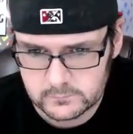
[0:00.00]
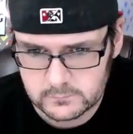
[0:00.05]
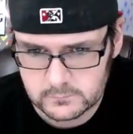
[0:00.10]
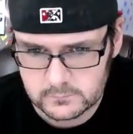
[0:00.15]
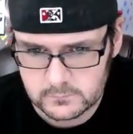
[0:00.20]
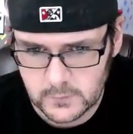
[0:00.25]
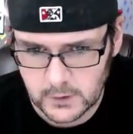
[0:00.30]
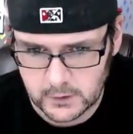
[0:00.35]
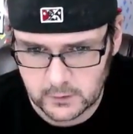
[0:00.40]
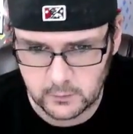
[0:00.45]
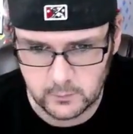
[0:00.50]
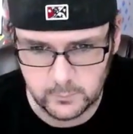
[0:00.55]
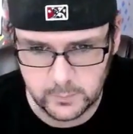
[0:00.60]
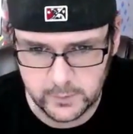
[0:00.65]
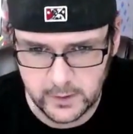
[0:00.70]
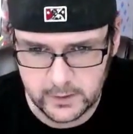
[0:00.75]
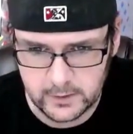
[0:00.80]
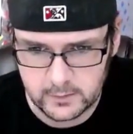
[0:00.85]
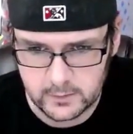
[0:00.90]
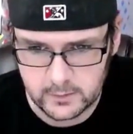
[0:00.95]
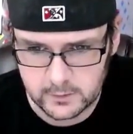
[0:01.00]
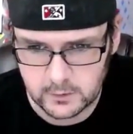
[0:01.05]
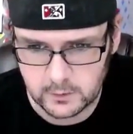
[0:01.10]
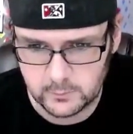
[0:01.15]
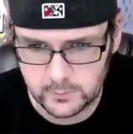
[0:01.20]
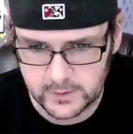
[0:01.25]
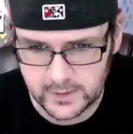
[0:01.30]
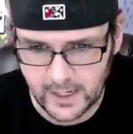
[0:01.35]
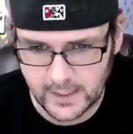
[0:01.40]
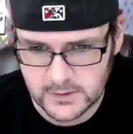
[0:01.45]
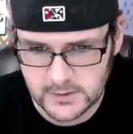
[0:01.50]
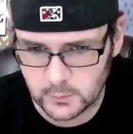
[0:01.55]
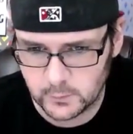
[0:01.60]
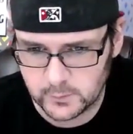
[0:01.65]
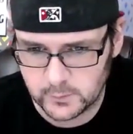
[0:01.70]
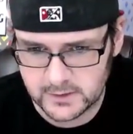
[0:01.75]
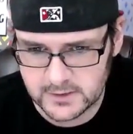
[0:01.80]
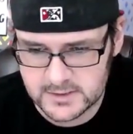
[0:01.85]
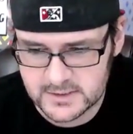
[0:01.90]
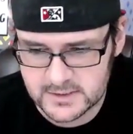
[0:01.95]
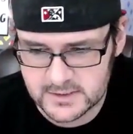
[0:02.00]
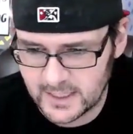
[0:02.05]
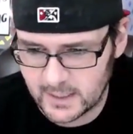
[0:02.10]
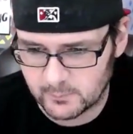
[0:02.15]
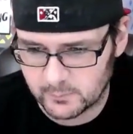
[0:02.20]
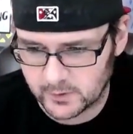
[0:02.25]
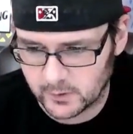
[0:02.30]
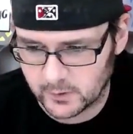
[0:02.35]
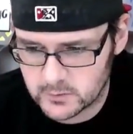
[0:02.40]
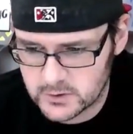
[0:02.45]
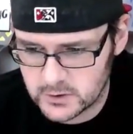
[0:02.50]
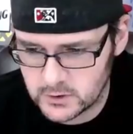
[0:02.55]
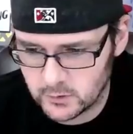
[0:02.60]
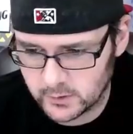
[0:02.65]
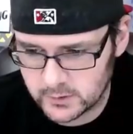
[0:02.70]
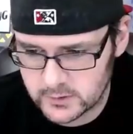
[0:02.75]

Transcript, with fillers: It could be. It could be. Got tuned in to see that. BOT. Will they be